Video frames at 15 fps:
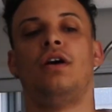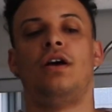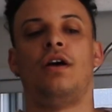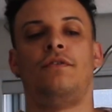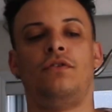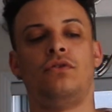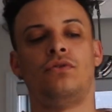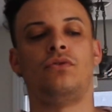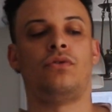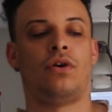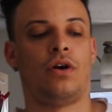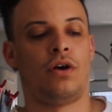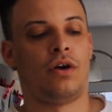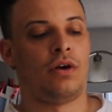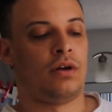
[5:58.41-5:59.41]
If you
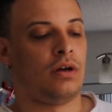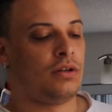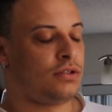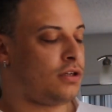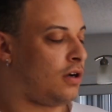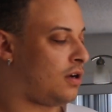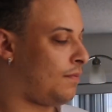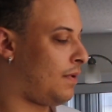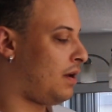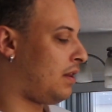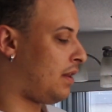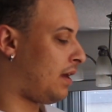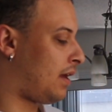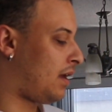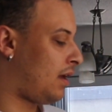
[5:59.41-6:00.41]
talk about
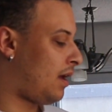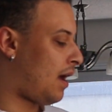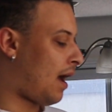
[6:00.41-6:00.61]
like,